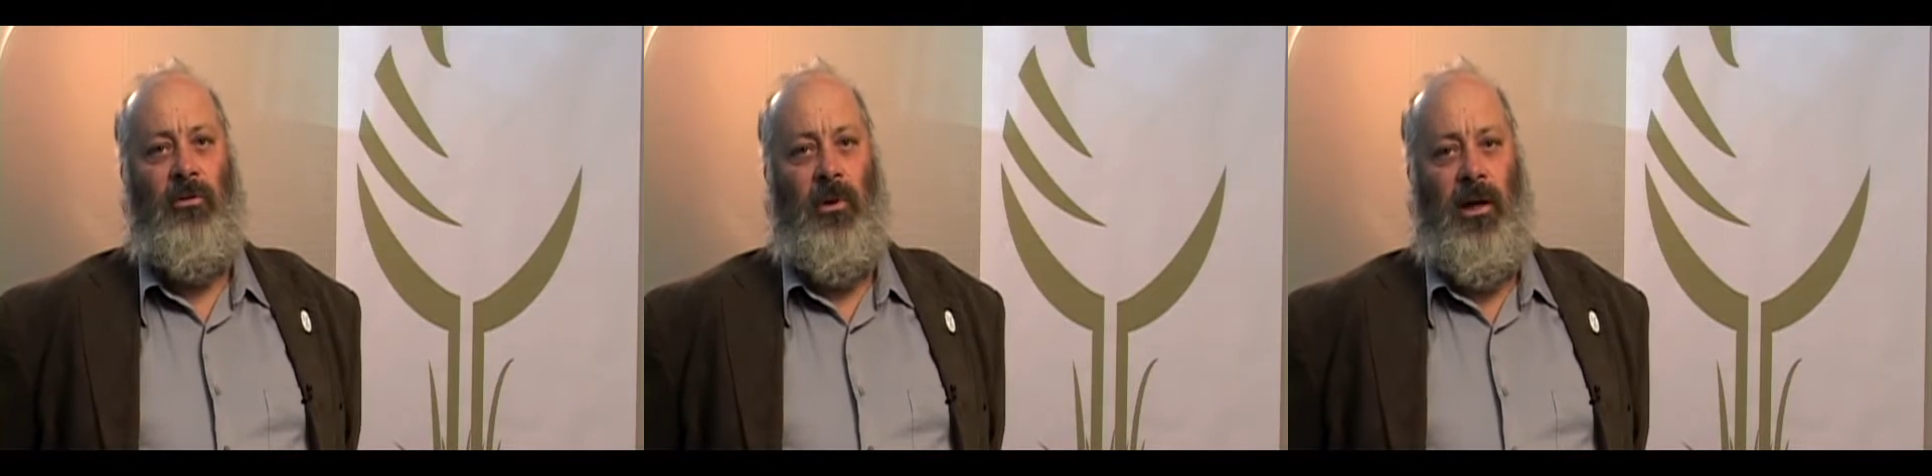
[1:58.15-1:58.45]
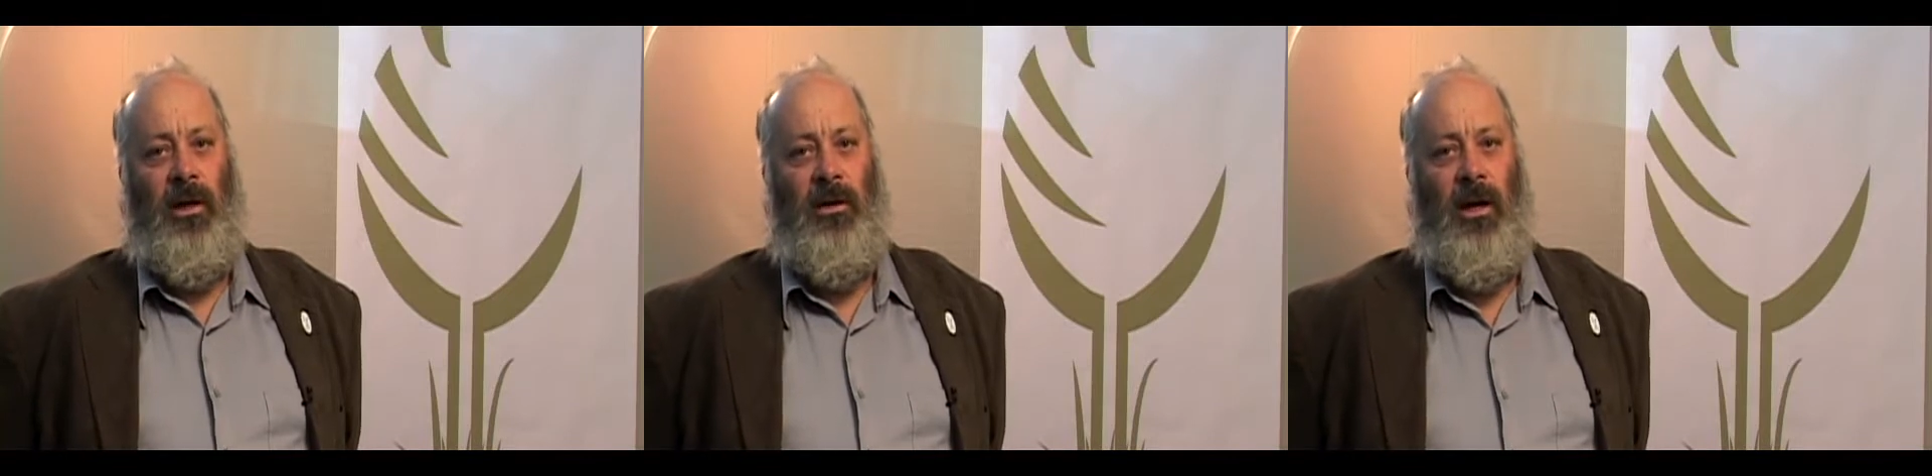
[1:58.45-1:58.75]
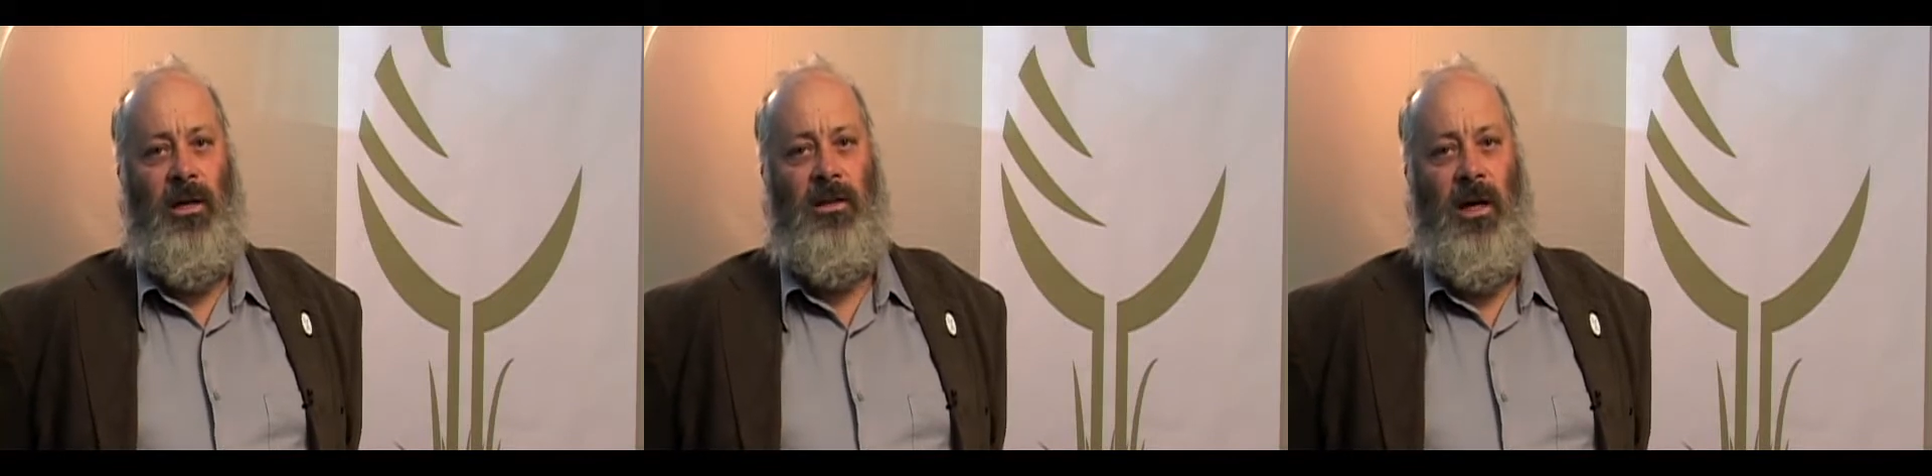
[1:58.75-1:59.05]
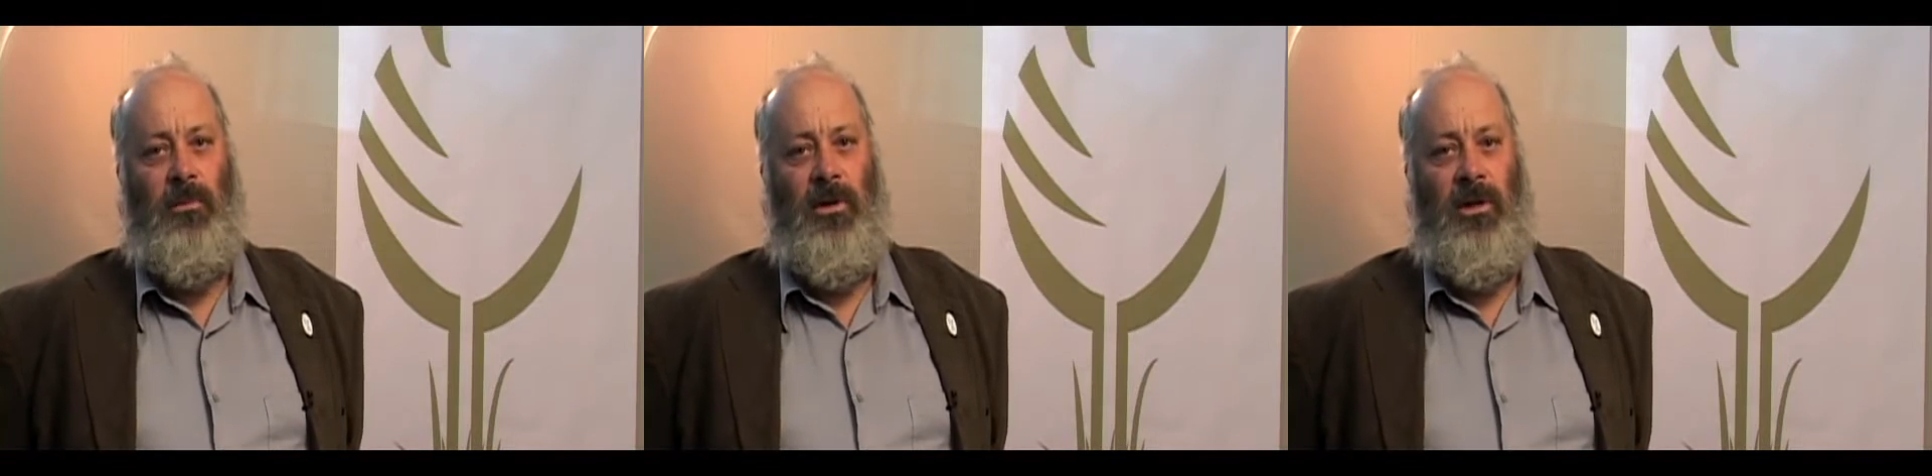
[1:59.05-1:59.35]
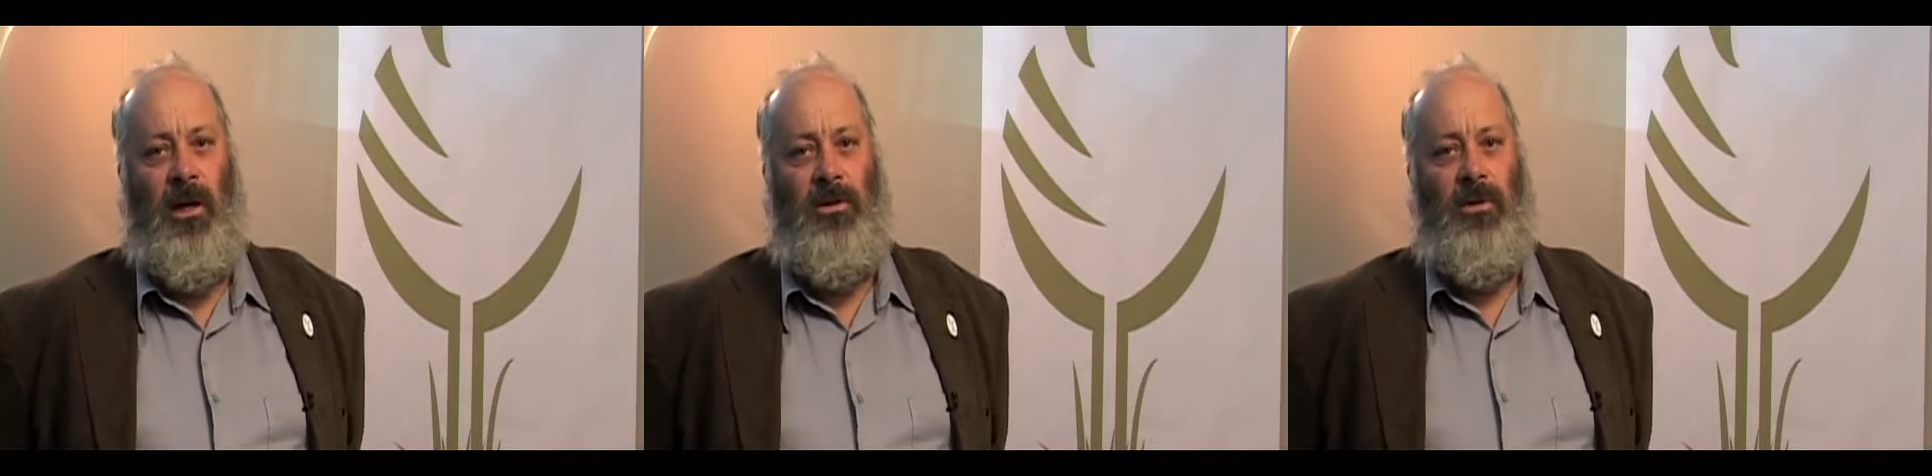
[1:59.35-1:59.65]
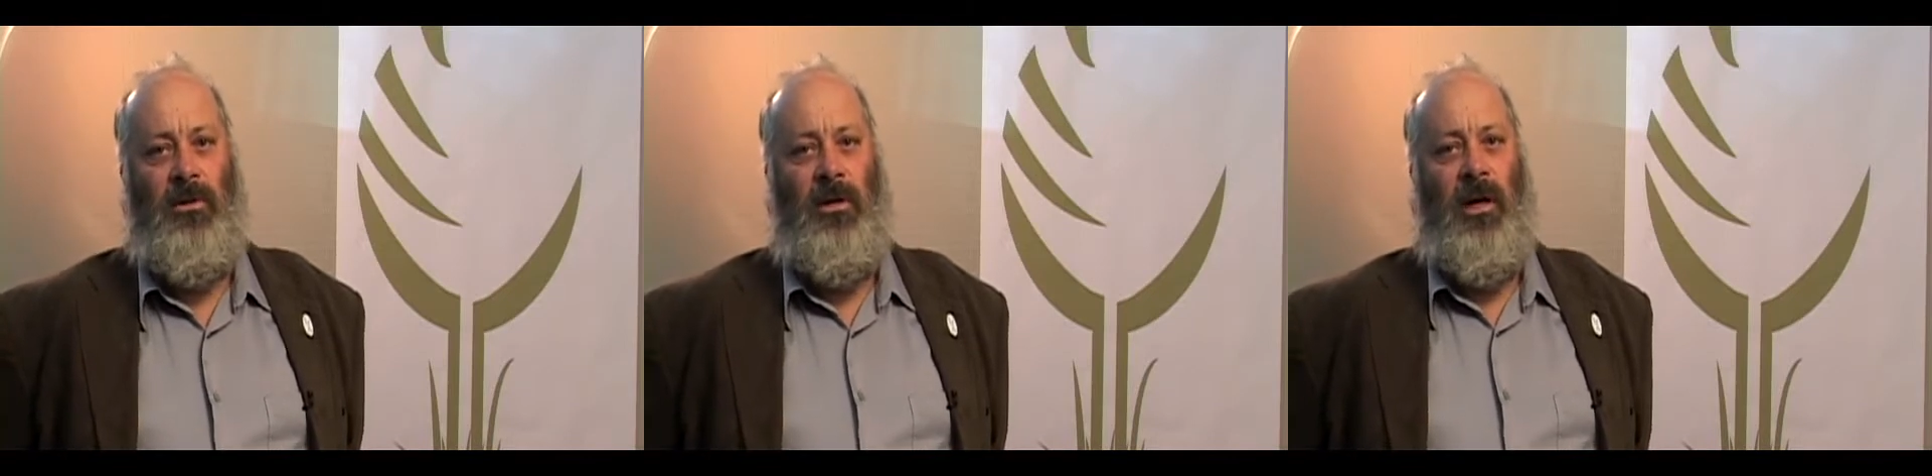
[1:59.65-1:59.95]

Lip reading: recognize that potential